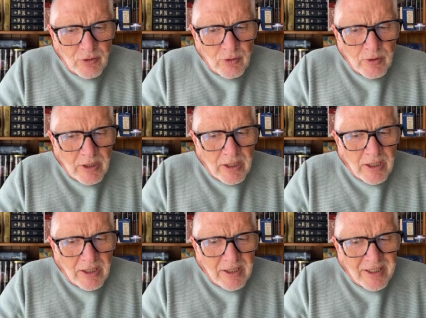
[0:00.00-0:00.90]
is
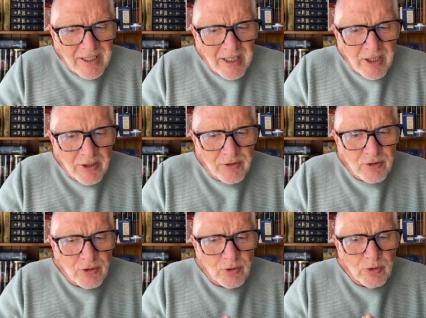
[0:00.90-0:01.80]
to
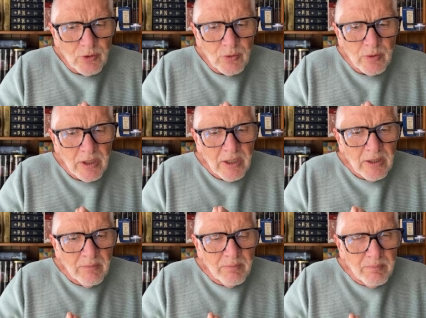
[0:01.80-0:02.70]
get us
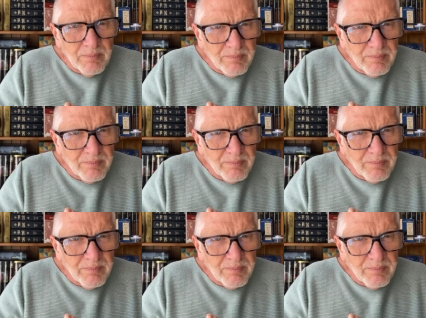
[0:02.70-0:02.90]
to